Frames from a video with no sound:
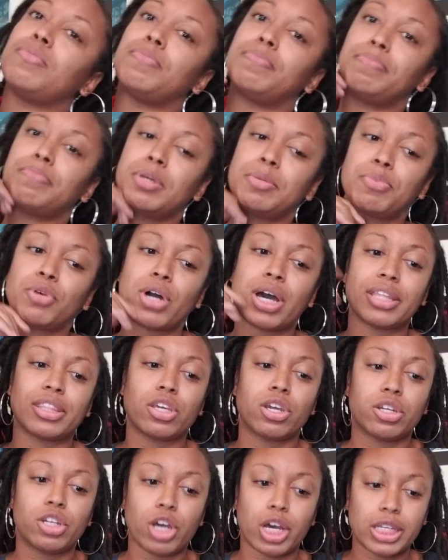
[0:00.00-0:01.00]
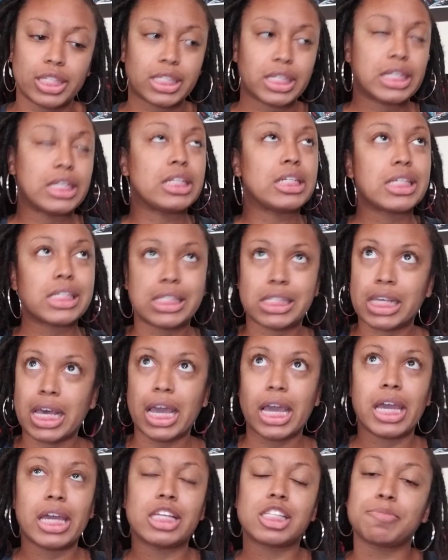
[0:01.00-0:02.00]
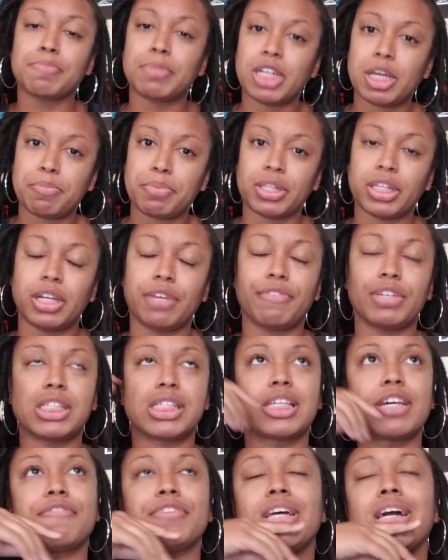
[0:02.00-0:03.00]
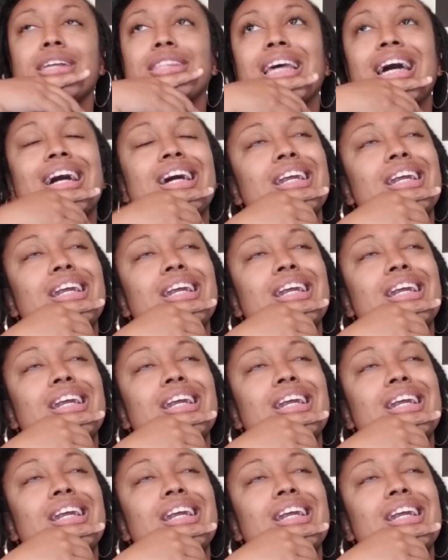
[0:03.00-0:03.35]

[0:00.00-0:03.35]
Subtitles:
people had the audacity to say it's manipulative and stuff like that.